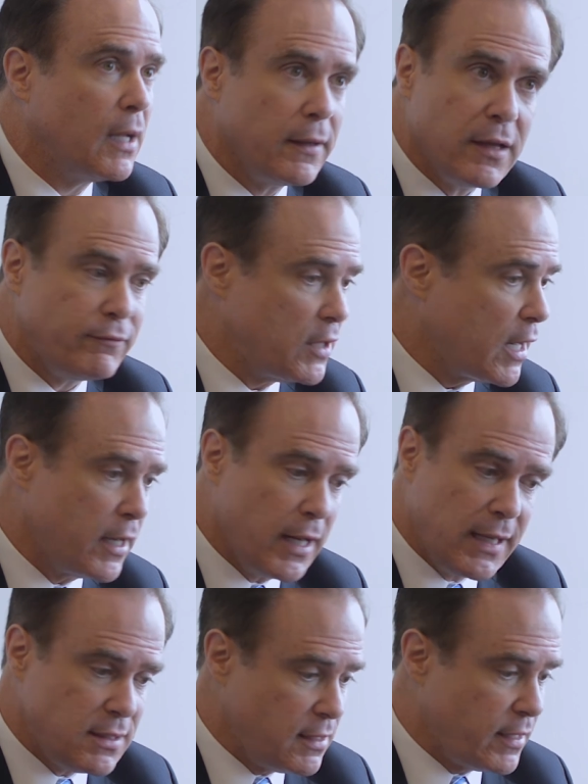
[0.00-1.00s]
They've done
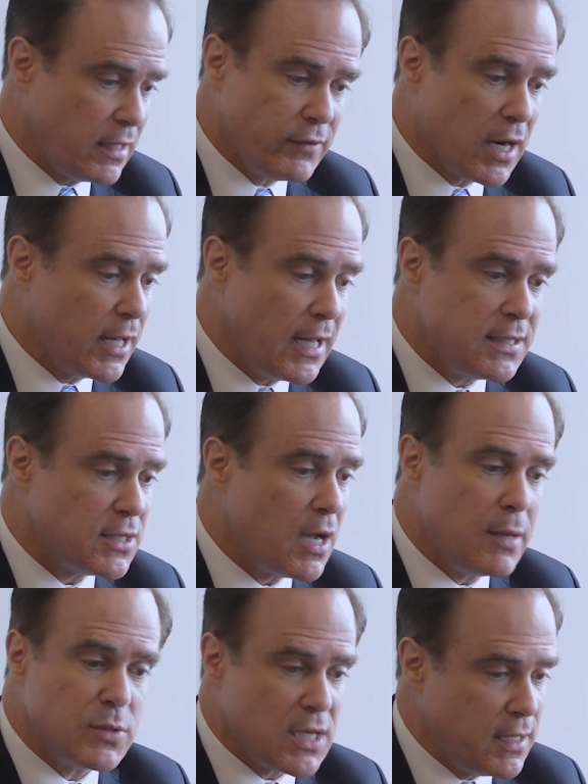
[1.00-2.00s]
it 8
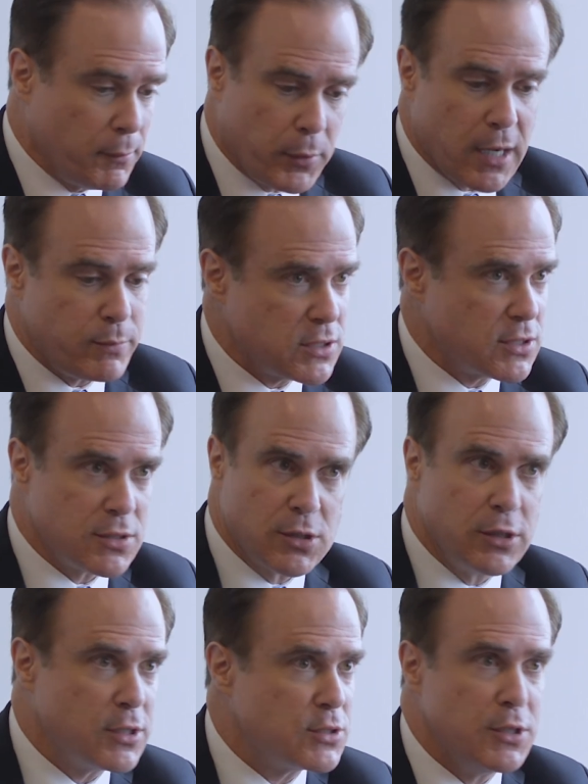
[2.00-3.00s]
times, and the pipe is as
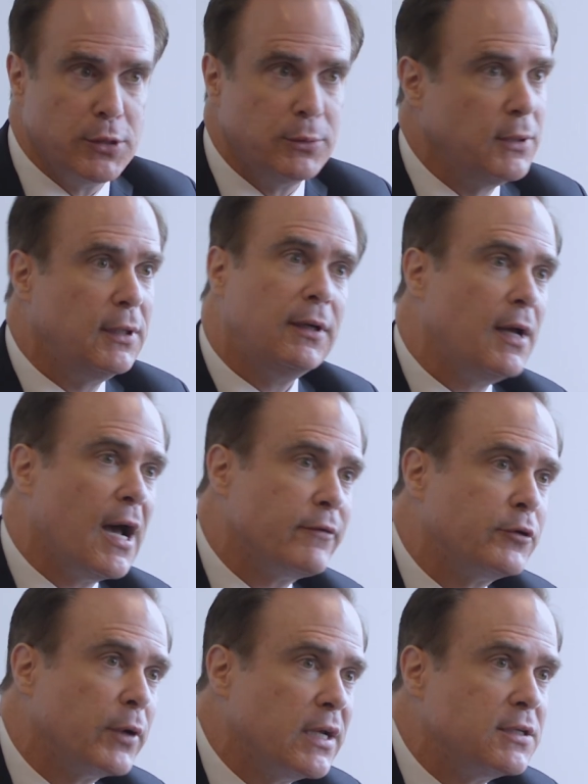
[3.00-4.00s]
good as new after 8